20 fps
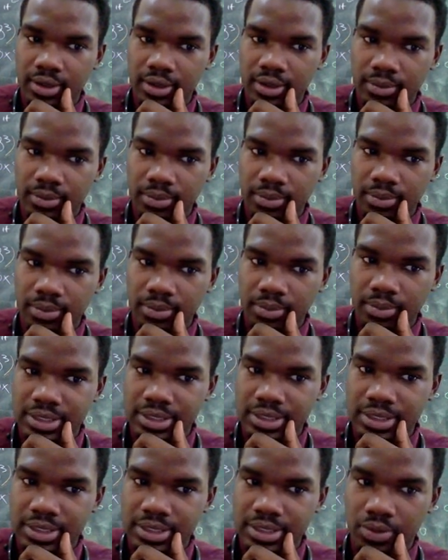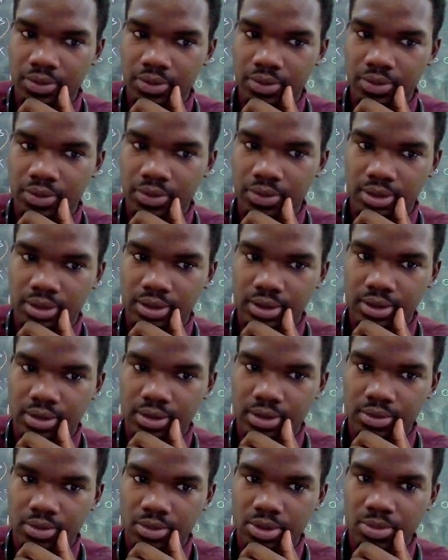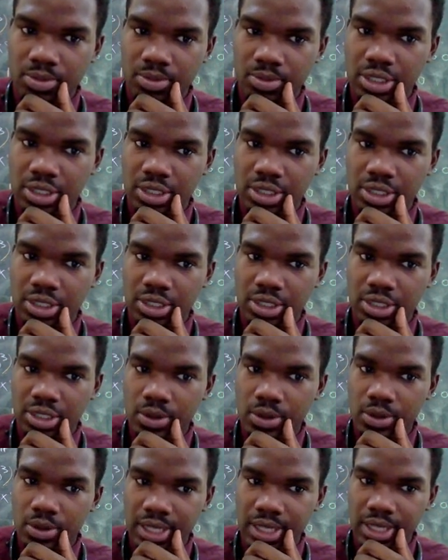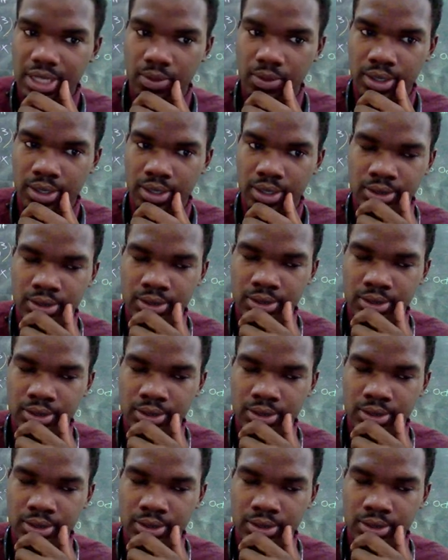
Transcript: Passing through it. You must touch it outside once.